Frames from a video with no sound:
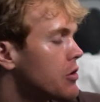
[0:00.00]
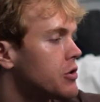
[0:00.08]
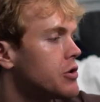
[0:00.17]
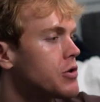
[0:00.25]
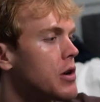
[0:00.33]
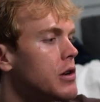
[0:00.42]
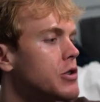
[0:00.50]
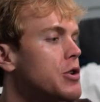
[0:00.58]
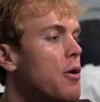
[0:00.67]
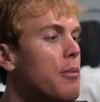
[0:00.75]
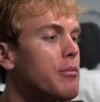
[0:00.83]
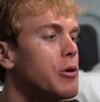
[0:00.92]
Just trying to
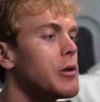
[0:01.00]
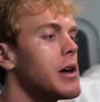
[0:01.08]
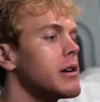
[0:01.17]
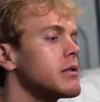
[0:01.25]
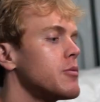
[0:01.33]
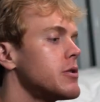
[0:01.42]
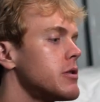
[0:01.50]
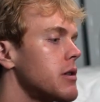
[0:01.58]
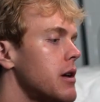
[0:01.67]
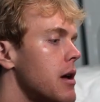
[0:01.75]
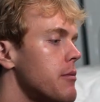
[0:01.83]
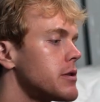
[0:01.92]
chill and bootleg as much of
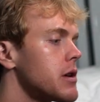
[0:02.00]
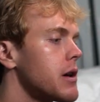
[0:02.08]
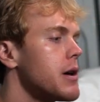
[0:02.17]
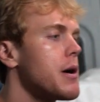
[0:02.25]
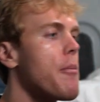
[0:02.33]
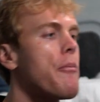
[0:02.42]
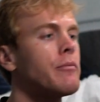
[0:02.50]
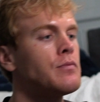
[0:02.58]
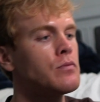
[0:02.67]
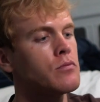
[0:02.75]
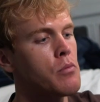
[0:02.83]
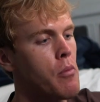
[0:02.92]
the game as I can.
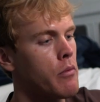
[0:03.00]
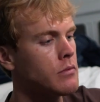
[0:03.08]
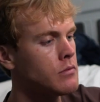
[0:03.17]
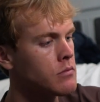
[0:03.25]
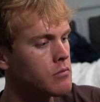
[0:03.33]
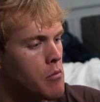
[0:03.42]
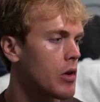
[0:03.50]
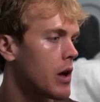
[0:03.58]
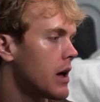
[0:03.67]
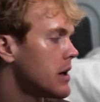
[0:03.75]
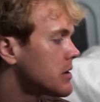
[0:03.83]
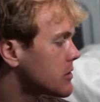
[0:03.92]

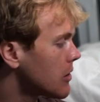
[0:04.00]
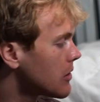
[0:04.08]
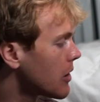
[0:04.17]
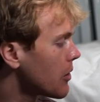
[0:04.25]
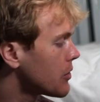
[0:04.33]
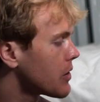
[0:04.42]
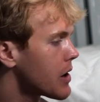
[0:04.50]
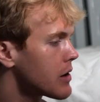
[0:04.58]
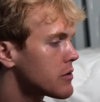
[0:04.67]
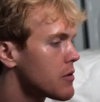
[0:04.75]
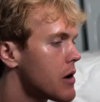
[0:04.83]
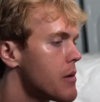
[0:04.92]
It's the little
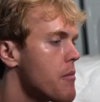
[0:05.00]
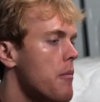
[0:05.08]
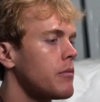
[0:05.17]
things, right?